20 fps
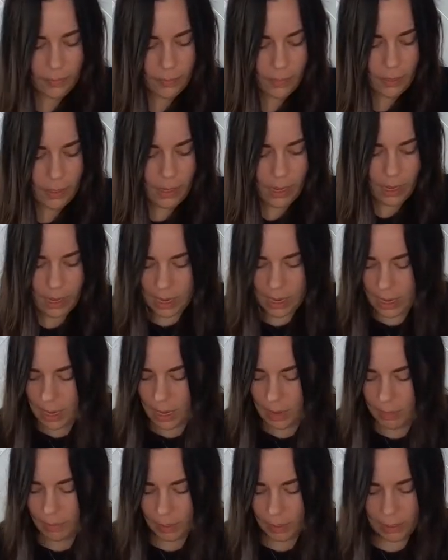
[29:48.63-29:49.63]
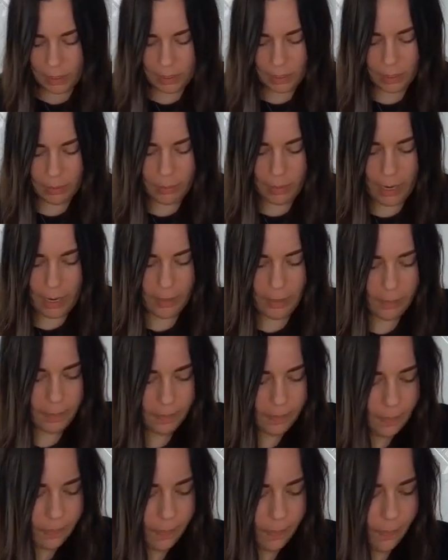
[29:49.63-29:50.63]
I'm gonna combine them.
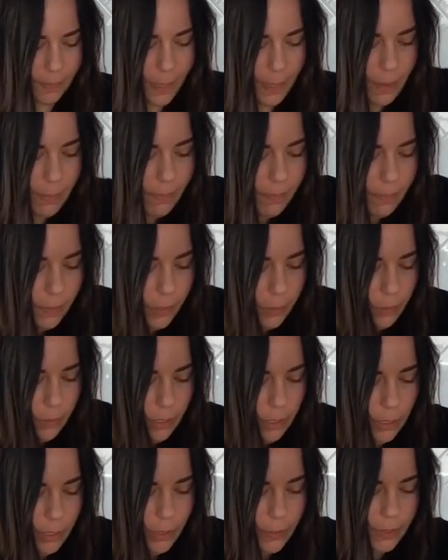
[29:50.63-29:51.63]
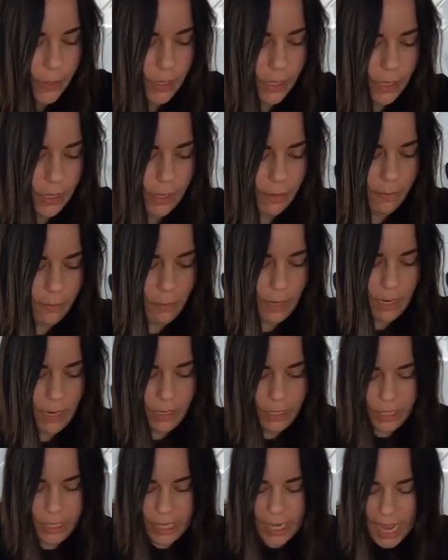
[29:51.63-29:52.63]
Yeah, that's what I'm gonna do. I'm gonna have one
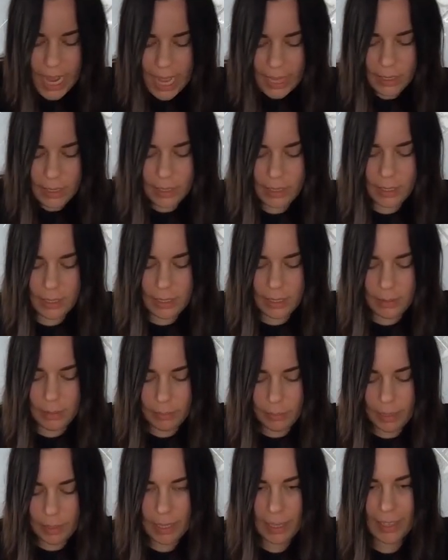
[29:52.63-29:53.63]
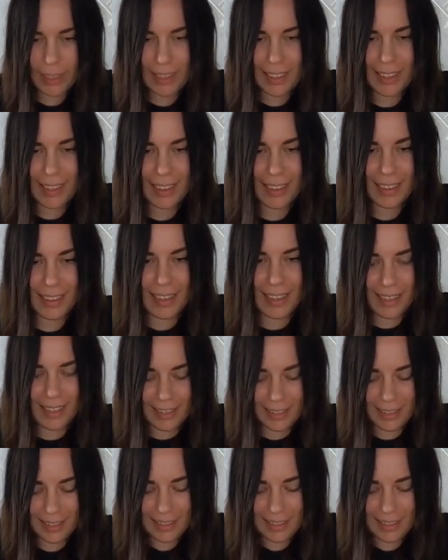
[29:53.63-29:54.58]
giant big thing